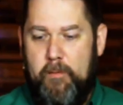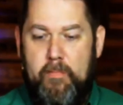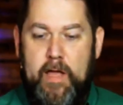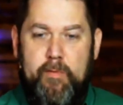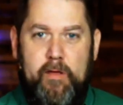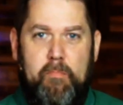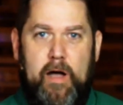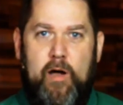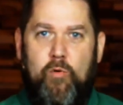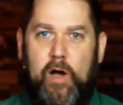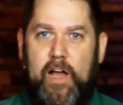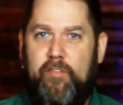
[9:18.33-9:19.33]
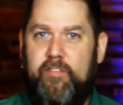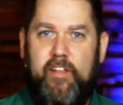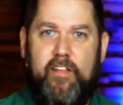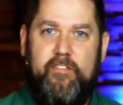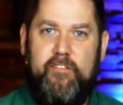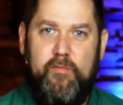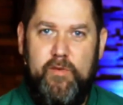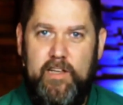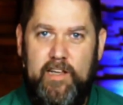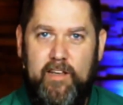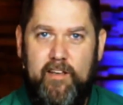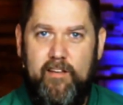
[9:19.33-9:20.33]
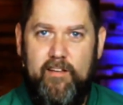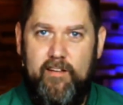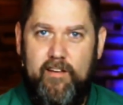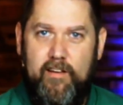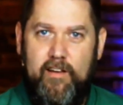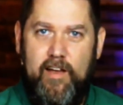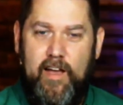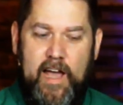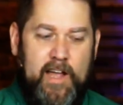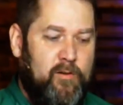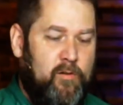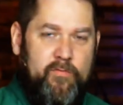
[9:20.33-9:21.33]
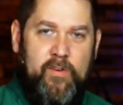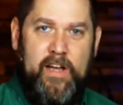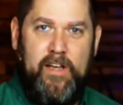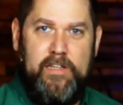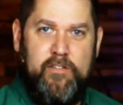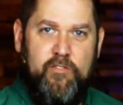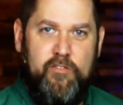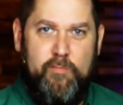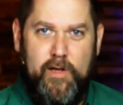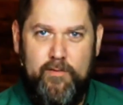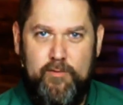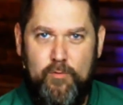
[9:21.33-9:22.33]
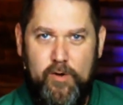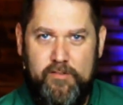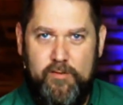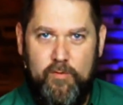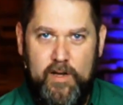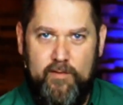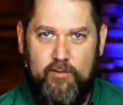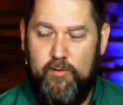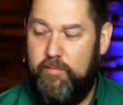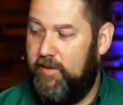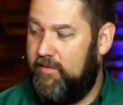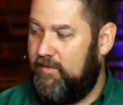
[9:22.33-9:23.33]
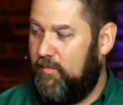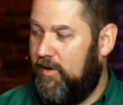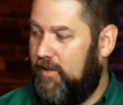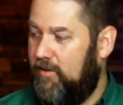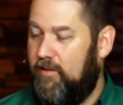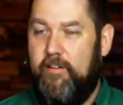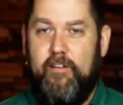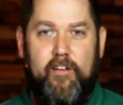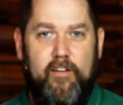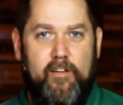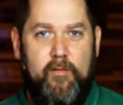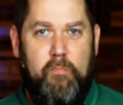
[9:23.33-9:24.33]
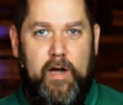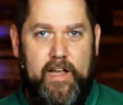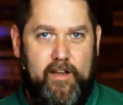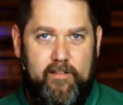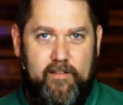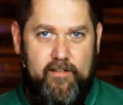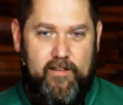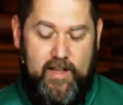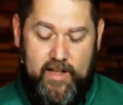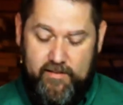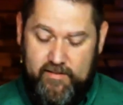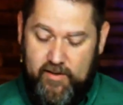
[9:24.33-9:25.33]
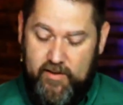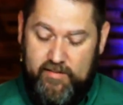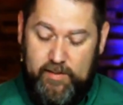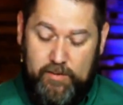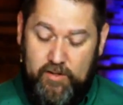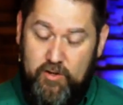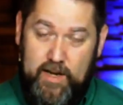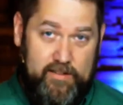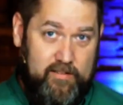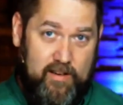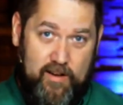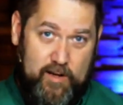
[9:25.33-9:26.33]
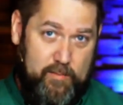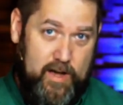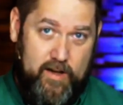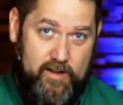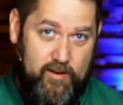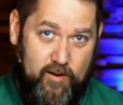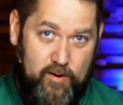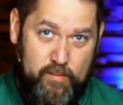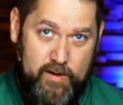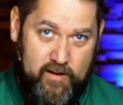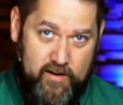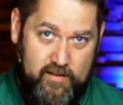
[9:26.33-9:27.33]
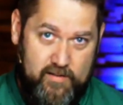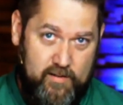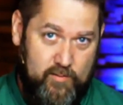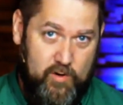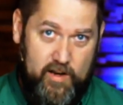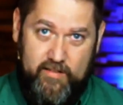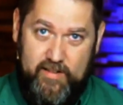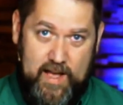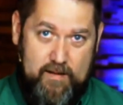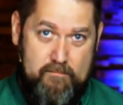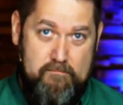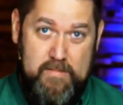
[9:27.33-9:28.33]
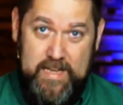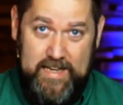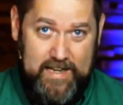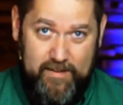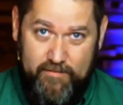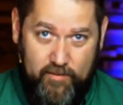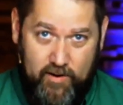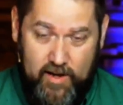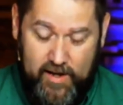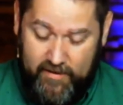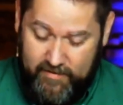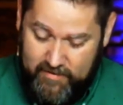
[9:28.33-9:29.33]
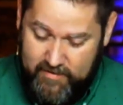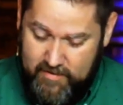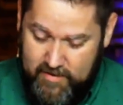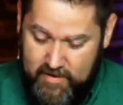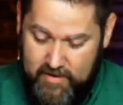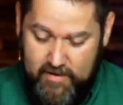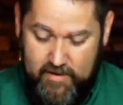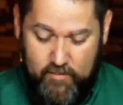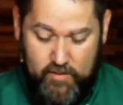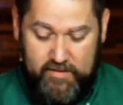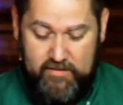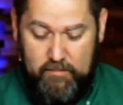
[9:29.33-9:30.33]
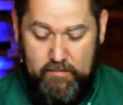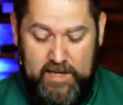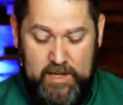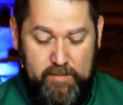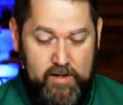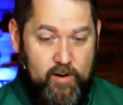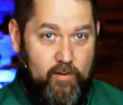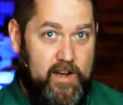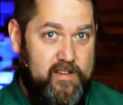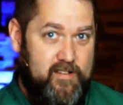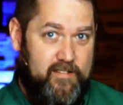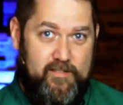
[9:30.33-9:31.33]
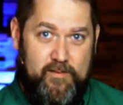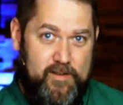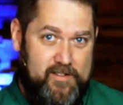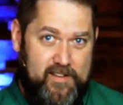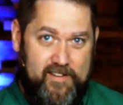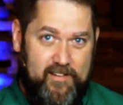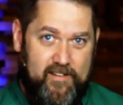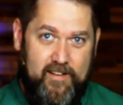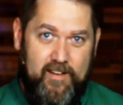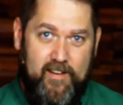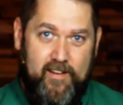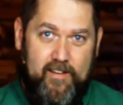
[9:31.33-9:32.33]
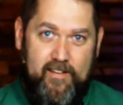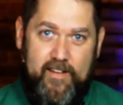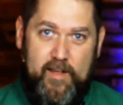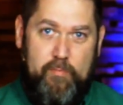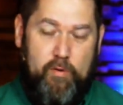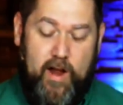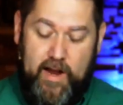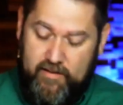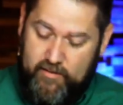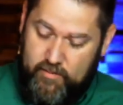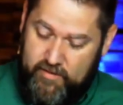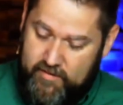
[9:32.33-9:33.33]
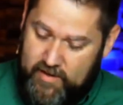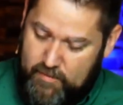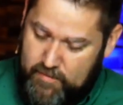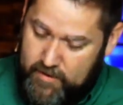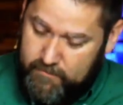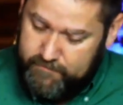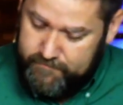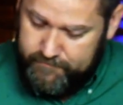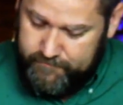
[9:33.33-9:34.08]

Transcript: maybe my wife says to me, I don't find disrespectful whatsoever, but some other might. And so it's something you have to talk about in your own marriage. What does that mean for us? What does it mean to be gracious to each other? In practice, what does that mean?